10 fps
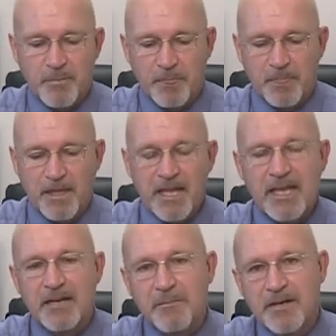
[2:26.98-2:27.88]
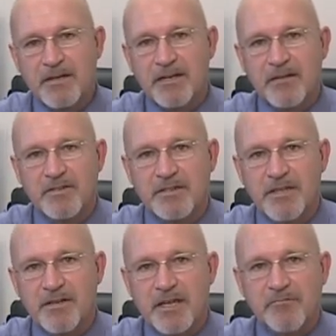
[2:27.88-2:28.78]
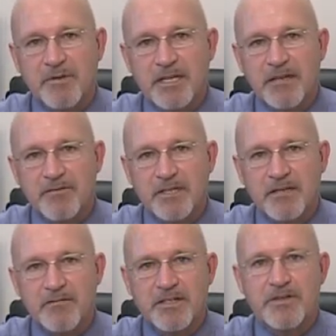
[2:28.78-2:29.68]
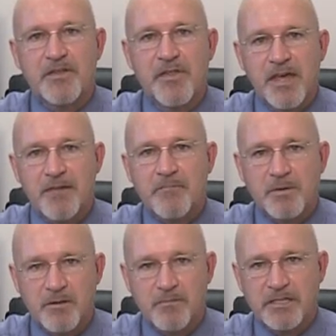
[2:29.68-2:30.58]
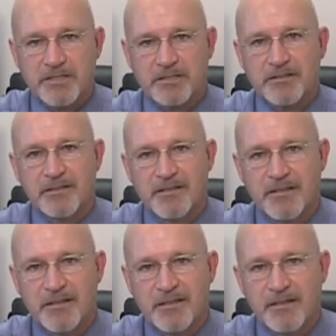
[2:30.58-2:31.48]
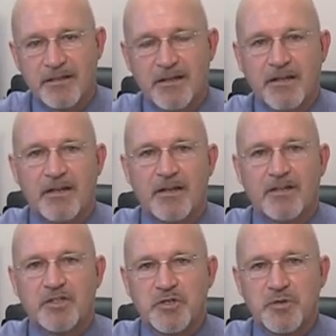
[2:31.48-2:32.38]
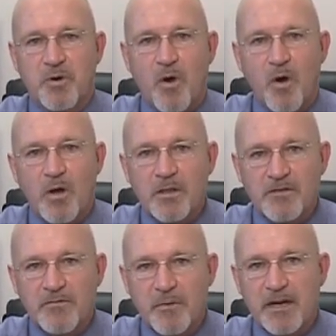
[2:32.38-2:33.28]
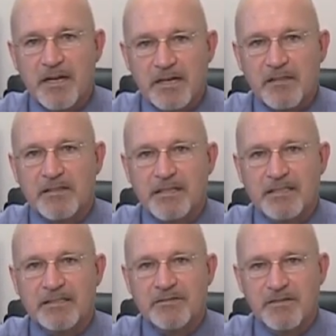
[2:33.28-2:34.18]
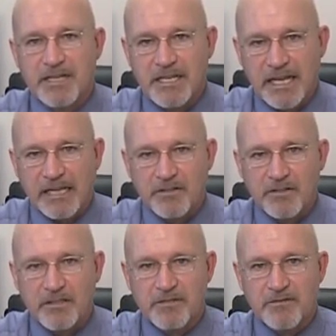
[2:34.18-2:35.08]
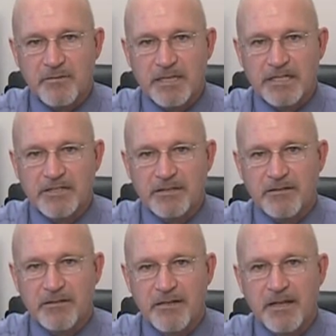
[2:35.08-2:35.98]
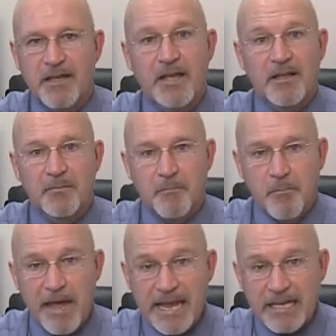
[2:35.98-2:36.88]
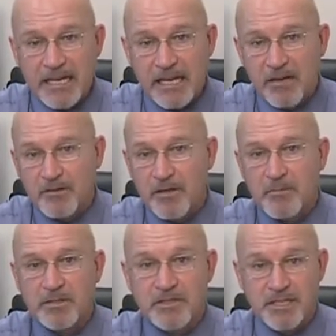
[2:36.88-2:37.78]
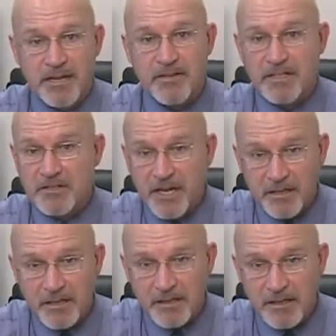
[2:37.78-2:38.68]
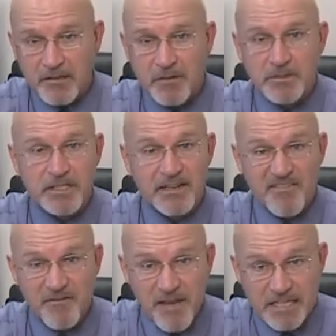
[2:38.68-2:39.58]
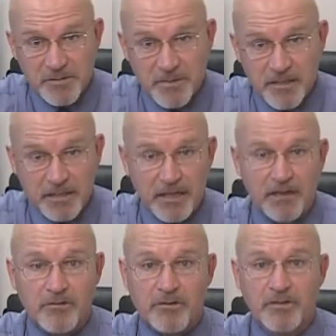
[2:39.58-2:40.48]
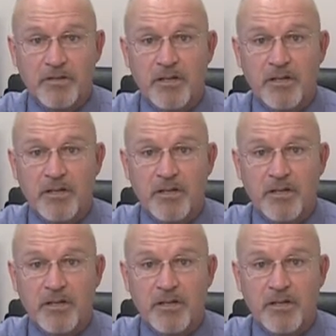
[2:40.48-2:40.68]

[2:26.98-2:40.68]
They had a paragraph in there that would have given them permission to all of my clients' financial information, bank account numbers, checking account numbers, investment accounts.